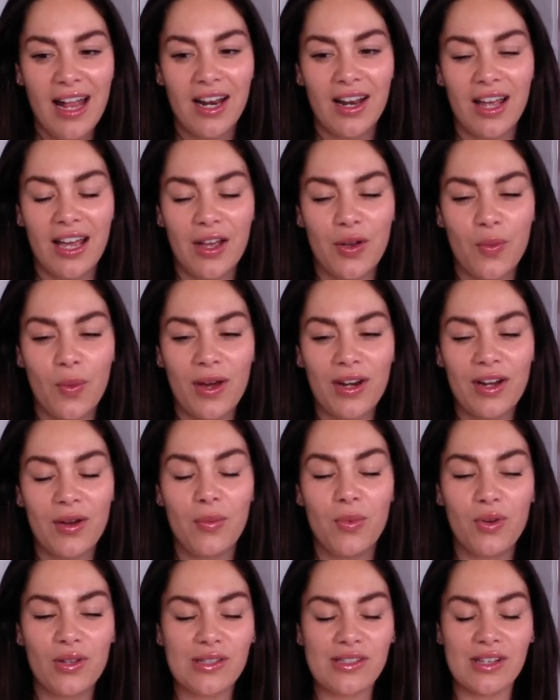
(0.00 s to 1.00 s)
Like, when I
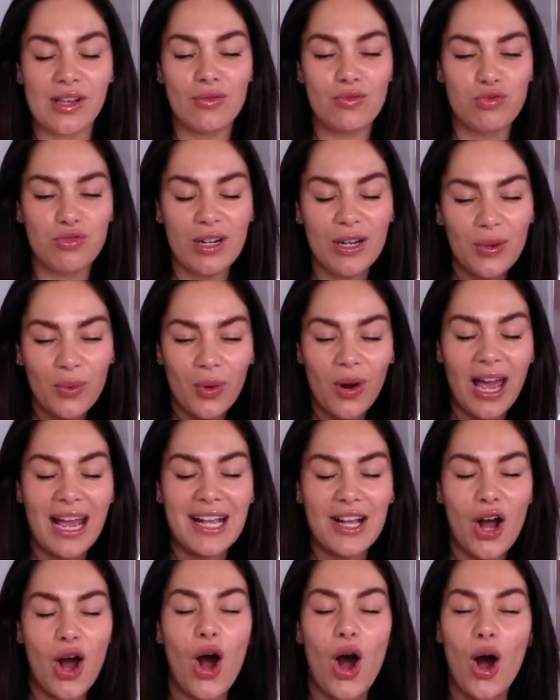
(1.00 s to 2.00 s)
want a real
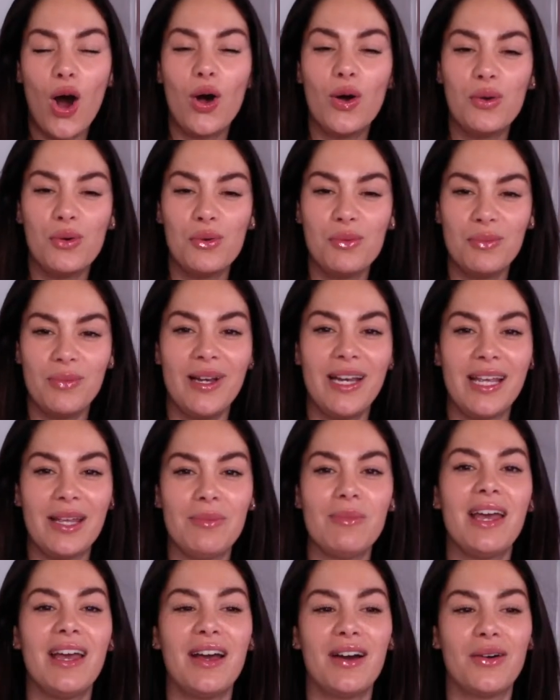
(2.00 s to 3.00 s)
like homely
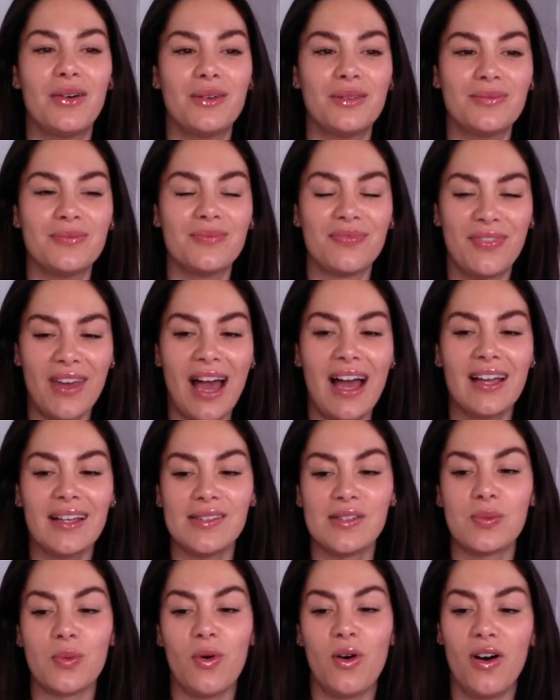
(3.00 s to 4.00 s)
meal, that
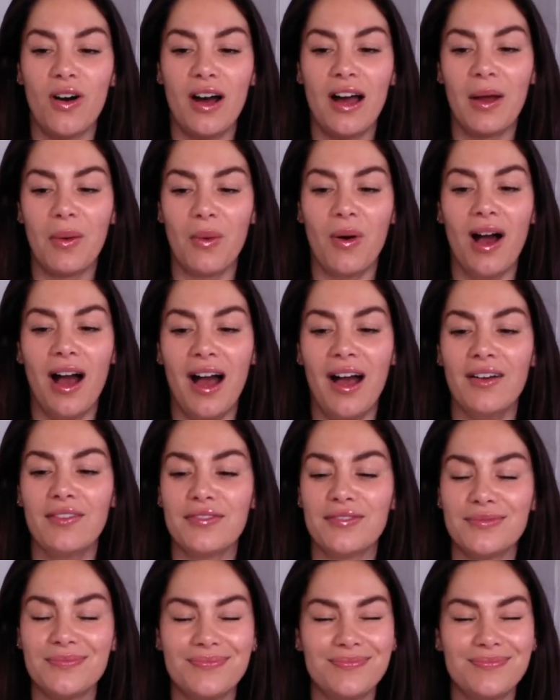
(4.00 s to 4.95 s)
is what I will have.